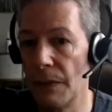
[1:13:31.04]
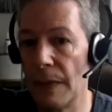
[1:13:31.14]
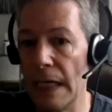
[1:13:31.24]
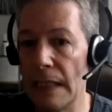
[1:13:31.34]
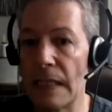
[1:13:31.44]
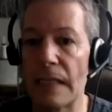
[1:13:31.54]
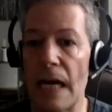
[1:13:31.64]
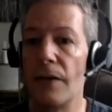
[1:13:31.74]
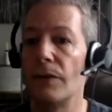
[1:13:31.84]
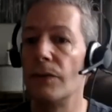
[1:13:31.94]
Right. Because right. I
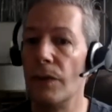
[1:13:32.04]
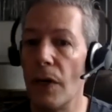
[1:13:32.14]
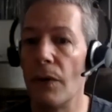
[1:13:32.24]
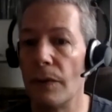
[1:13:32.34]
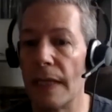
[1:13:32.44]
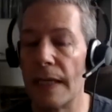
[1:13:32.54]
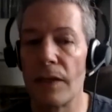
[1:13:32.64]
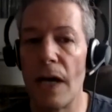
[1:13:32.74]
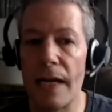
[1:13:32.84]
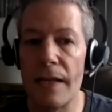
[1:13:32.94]
don't know. Like, a
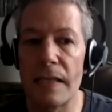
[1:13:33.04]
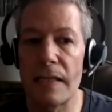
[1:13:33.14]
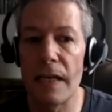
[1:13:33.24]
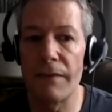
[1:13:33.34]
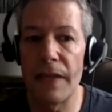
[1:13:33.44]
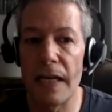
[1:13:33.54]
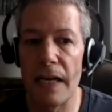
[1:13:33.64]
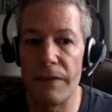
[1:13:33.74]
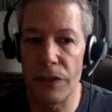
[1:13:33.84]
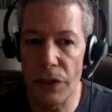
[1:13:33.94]
lot of the stuff that
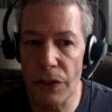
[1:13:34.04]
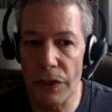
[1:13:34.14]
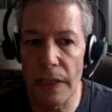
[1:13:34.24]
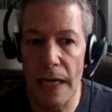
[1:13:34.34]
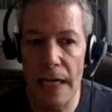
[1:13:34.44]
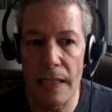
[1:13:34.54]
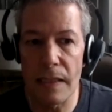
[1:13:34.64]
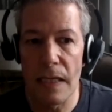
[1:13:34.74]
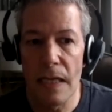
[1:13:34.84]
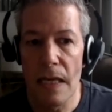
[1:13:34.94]
I've internalized
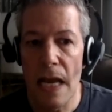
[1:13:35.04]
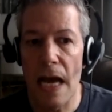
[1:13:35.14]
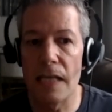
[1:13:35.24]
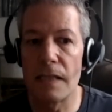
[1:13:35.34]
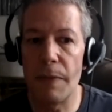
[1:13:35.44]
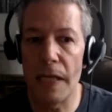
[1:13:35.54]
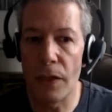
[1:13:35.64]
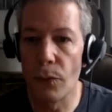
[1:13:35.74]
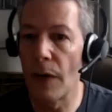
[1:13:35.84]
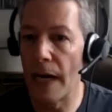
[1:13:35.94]
as
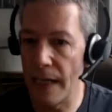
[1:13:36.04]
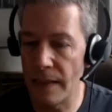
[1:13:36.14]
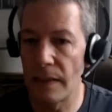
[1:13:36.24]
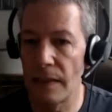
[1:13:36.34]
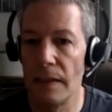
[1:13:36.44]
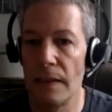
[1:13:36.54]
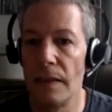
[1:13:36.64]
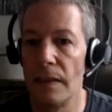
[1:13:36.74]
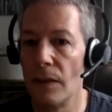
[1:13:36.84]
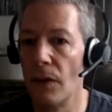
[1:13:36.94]
being right
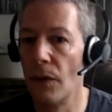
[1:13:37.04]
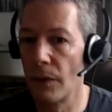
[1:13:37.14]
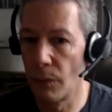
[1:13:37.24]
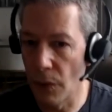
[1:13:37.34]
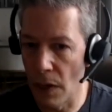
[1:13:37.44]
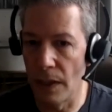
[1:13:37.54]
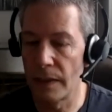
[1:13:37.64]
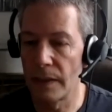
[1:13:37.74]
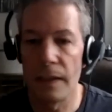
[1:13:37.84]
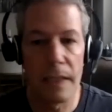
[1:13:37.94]
or
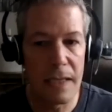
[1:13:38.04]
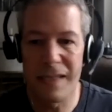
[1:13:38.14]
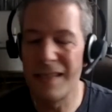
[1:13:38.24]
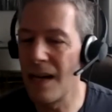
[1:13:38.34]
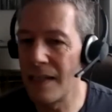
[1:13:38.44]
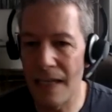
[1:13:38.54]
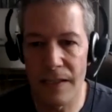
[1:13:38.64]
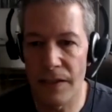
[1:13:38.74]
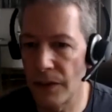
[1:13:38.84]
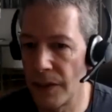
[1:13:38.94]
wrong is not
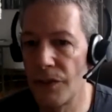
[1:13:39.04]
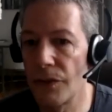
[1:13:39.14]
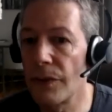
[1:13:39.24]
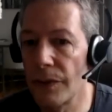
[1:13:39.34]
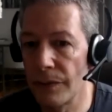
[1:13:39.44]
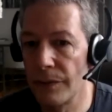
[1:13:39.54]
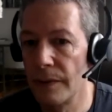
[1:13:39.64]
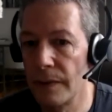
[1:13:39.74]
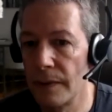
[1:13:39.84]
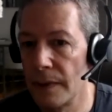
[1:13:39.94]
necessarily true
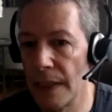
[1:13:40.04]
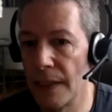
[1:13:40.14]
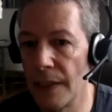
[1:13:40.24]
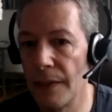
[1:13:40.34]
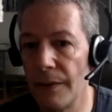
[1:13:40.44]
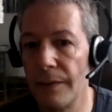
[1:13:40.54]
you know